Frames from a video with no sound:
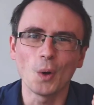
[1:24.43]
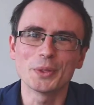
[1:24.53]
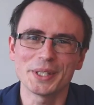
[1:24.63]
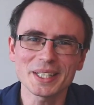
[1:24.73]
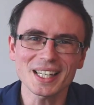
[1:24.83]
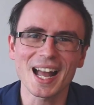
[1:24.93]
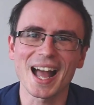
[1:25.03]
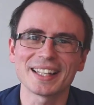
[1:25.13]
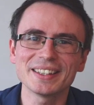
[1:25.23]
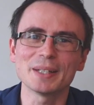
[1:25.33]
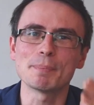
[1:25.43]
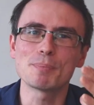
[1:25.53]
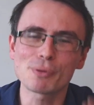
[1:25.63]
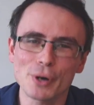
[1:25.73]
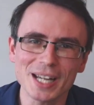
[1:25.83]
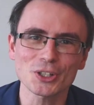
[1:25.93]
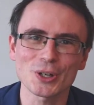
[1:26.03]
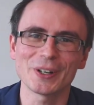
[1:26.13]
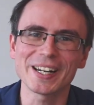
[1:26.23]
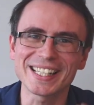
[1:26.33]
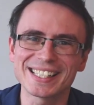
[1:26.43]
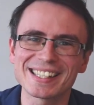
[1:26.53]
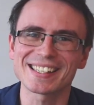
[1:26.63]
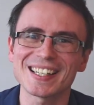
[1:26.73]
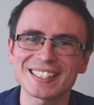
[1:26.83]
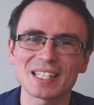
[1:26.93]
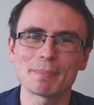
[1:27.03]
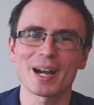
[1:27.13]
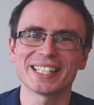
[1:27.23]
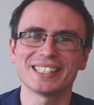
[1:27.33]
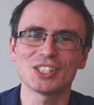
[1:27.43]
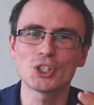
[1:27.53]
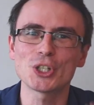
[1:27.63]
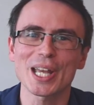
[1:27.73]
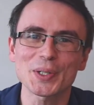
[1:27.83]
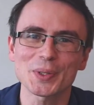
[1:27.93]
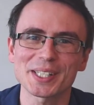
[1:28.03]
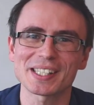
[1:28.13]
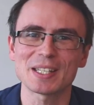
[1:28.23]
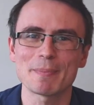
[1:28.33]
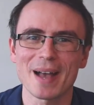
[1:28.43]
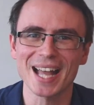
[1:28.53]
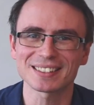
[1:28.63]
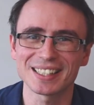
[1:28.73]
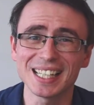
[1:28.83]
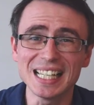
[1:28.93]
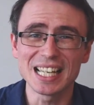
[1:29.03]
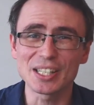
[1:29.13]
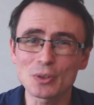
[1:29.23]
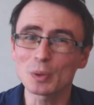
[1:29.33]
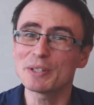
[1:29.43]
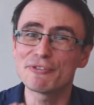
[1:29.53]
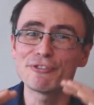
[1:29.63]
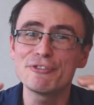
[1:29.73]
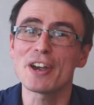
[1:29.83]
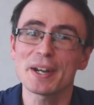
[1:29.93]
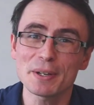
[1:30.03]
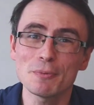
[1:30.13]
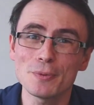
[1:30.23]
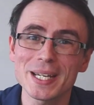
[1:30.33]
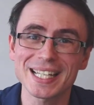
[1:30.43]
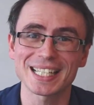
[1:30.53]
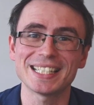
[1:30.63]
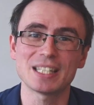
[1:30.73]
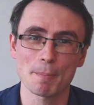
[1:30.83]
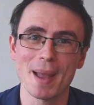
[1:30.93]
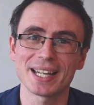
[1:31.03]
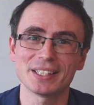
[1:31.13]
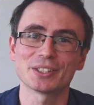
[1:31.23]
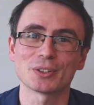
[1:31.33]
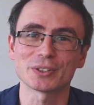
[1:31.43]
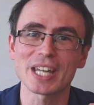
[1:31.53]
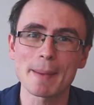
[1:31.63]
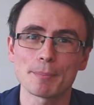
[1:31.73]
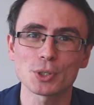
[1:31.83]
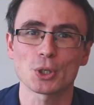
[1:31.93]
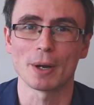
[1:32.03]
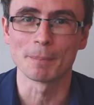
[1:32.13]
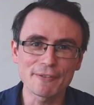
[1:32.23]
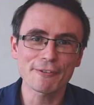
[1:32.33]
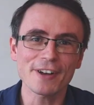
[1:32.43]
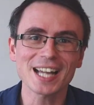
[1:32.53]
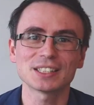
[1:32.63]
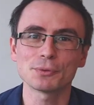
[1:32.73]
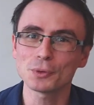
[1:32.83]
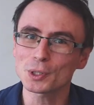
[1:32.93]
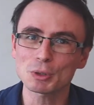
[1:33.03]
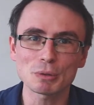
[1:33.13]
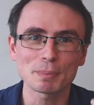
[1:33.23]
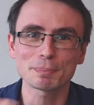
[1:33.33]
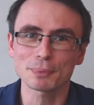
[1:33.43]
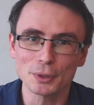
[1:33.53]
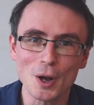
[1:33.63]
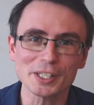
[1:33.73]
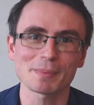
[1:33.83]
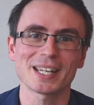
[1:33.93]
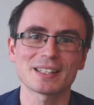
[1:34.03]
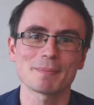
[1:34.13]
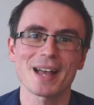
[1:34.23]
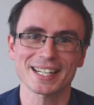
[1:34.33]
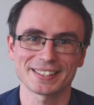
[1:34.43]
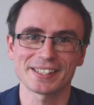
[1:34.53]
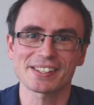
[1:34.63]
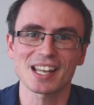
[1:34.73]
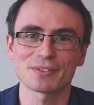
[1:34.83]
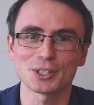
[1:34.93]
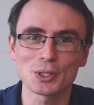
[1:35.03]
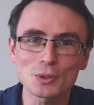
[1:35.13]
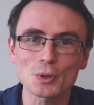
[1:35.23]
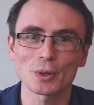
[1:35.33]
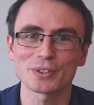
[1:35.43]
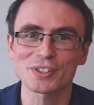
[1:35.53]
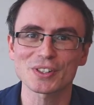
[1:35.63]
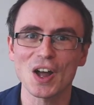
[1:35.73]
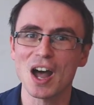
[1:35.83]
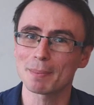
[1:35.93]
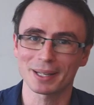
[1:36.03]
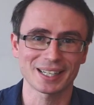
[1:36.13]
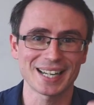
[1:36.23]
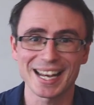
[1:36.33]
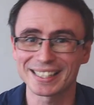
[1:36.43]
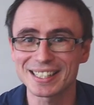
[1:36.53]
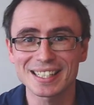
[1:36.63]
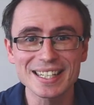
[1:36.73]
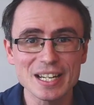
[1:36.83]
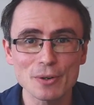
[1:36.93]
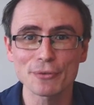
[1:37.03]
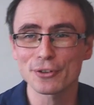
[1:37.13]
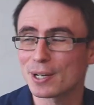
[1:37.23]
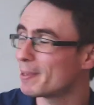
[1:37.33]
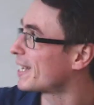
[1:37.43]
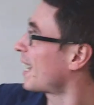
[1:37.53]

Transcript: On the other hand, the pressure exerted by degeneracy matter is only very weakly dependent on temperature. In fact, if we were to approximate the matter inside of a neutron star but an ideal Fermi